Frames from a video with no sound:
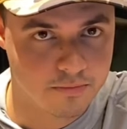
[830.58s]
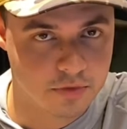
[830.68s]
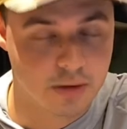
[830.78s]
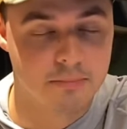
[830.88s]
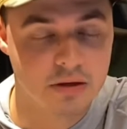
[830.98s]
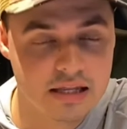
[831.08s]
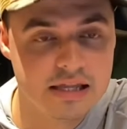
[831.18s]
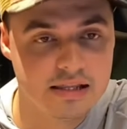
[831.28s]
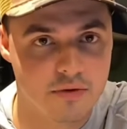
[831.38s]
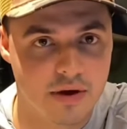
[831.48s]

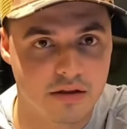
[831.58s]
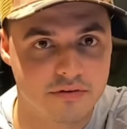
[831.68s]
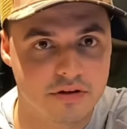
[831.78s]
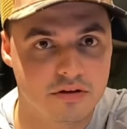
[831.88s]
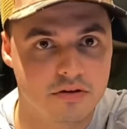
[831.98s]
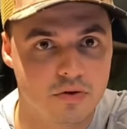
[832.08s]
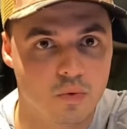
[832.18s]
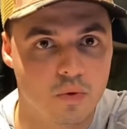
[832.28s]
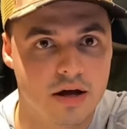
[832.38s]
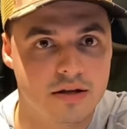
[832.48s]
to
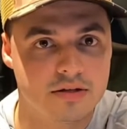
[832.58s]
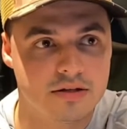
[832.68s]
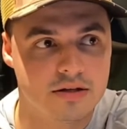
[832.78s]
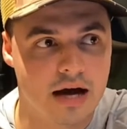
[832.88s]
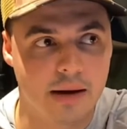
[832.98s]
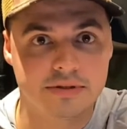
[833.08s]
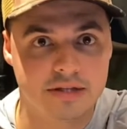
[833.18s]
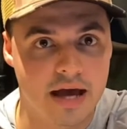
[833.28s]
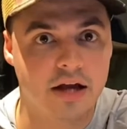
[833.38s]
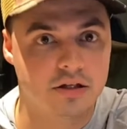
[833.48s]
what I was
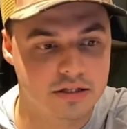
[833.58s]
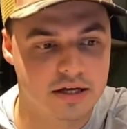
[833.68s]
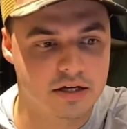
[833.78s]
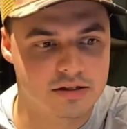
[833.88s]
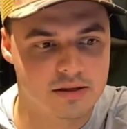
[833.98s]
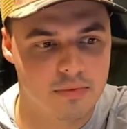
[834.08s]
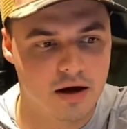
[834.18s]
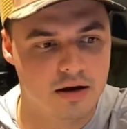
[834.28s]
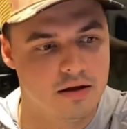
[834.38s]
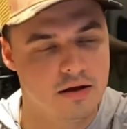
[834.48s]
actually catching them
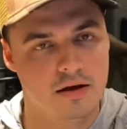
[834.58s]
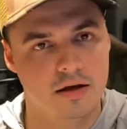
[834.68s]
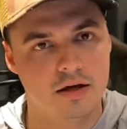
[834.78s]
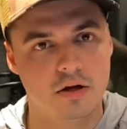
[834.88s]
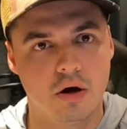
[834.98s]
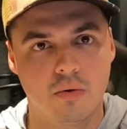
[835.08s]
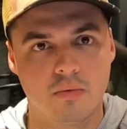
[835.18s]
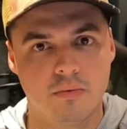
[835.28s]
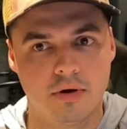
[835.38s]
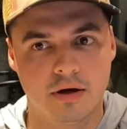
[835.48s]

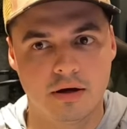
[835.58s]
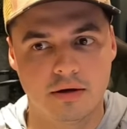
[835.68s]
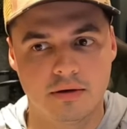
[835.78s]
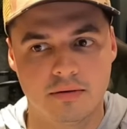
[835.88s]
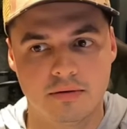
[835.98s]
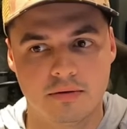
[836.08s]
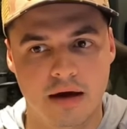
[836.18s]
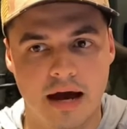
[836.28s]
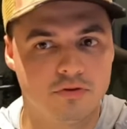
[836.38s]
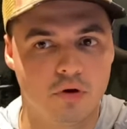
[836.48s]
on.
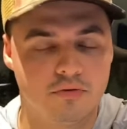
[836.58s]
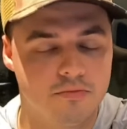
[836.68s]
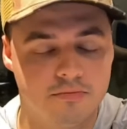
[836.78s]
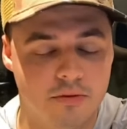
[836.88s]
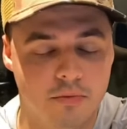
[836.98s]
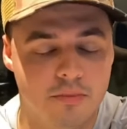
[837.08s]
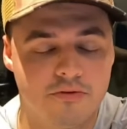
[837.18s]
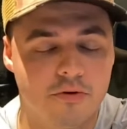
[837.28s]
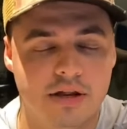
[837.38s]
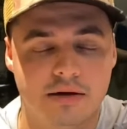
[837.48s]
I've told someone
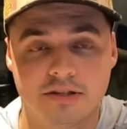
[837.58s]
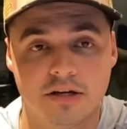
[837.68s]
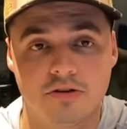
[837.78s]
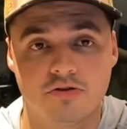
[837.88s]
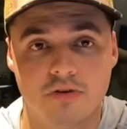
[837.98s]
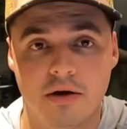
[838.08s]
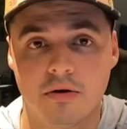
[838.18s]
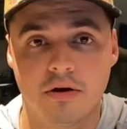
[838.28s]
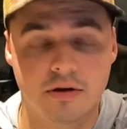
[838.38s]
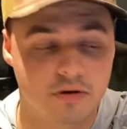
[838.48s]
before that I was catching trout
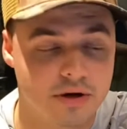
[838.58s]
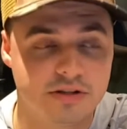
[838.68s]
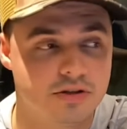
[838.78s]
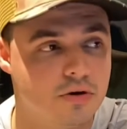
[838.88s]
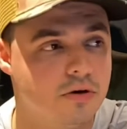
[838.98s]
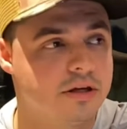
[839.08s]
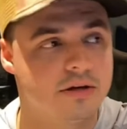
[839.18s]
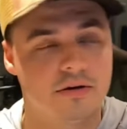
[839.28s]
on a Crazy Charlie.